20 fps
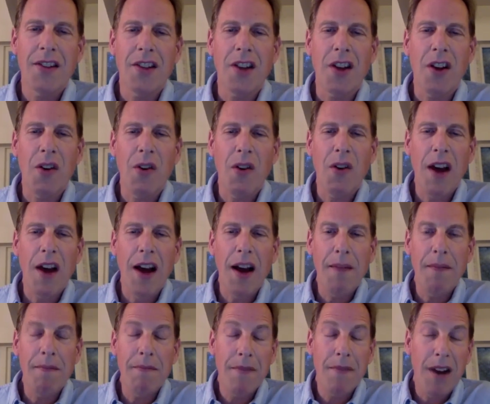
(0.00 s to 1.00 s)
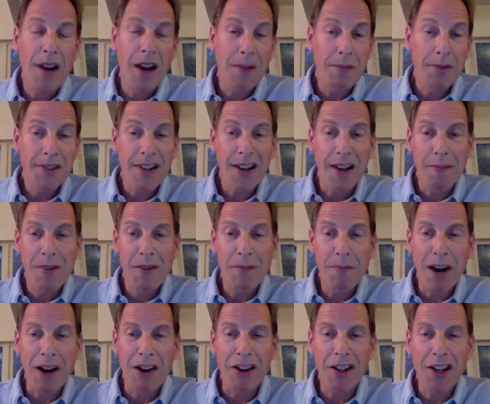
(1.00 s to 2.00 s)
So I'm
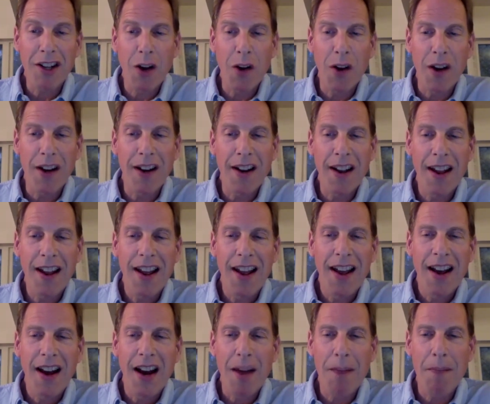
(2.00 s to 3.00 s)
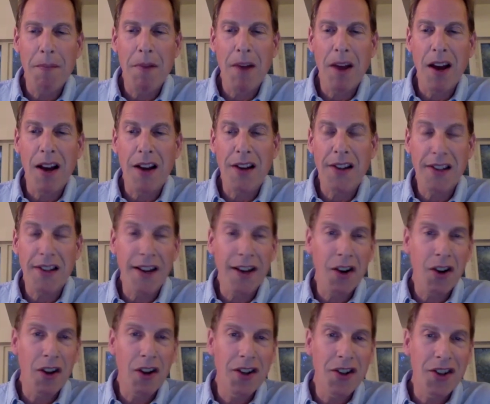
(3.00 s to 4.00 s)
Simon Baron-Cohen. I'm a
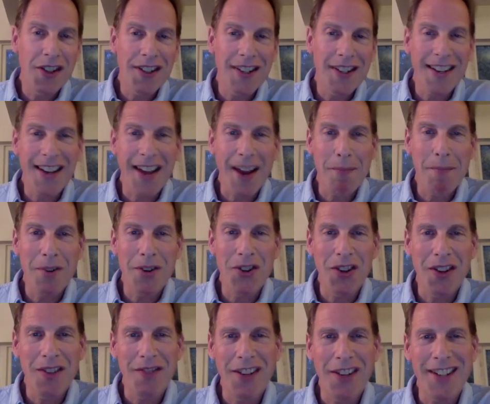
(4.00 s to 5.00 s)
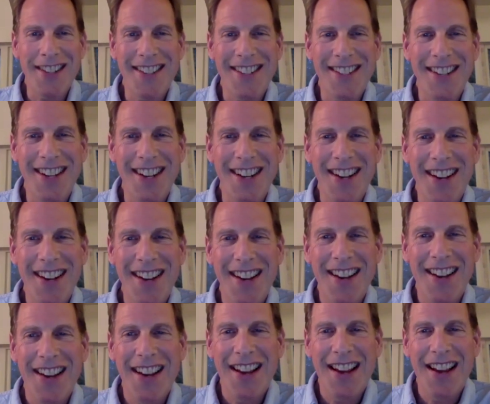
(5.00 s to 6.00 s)
psychologist at Cambridge University.
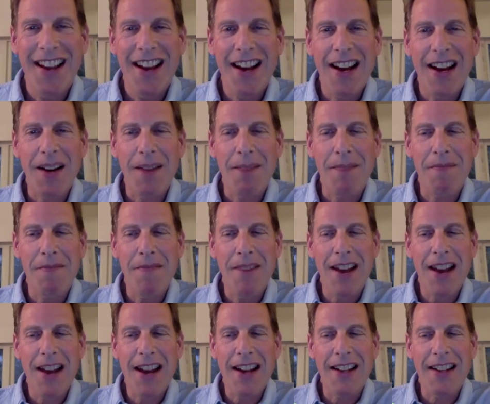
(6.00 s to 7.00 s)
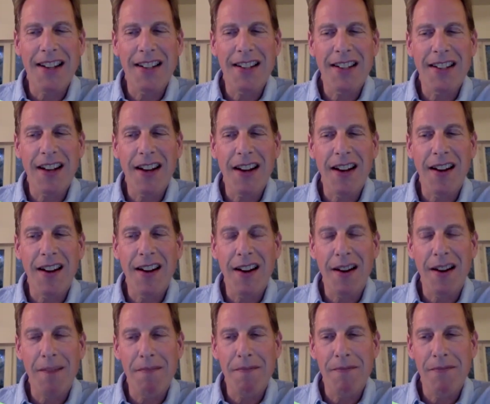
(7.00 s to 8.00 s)
And
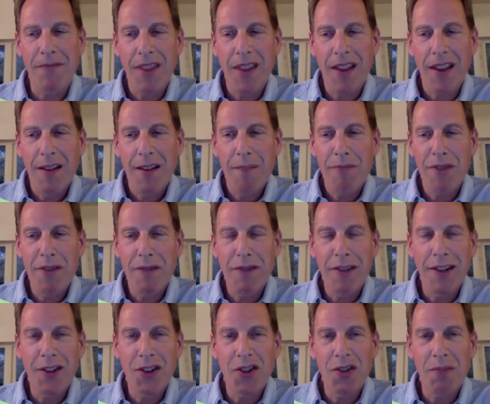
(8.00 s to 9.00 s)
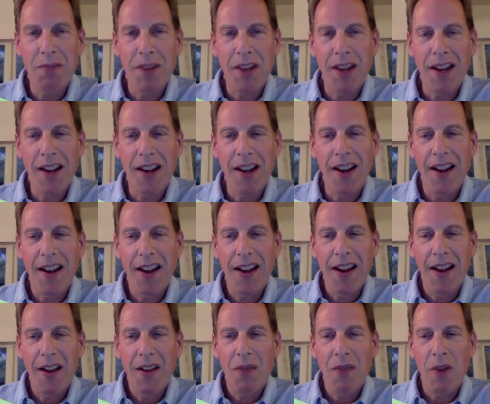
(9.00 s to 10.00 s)
I'm privileged to be
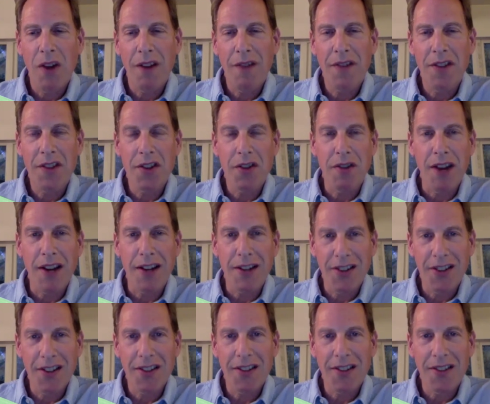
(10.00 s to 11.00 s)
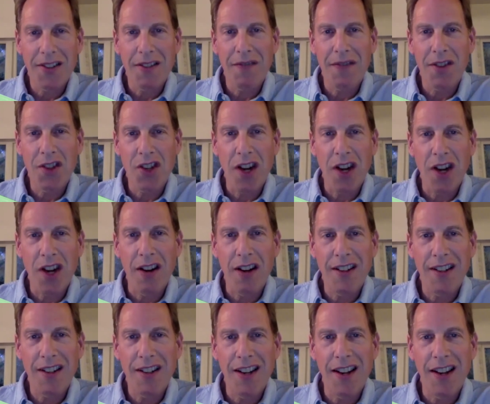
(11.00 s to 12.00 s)
one of the directors of the
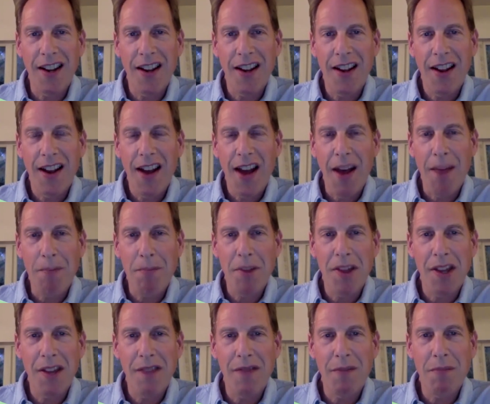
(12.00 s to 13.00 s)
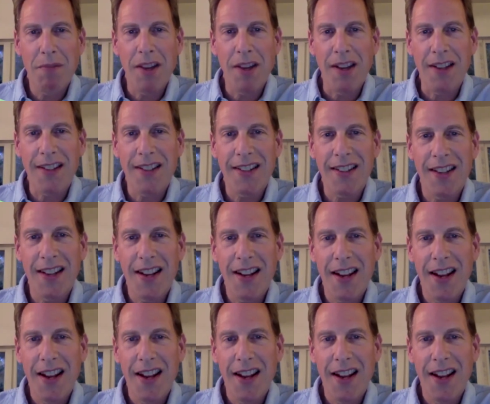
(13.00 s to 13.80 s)
charity Empathy for Peace.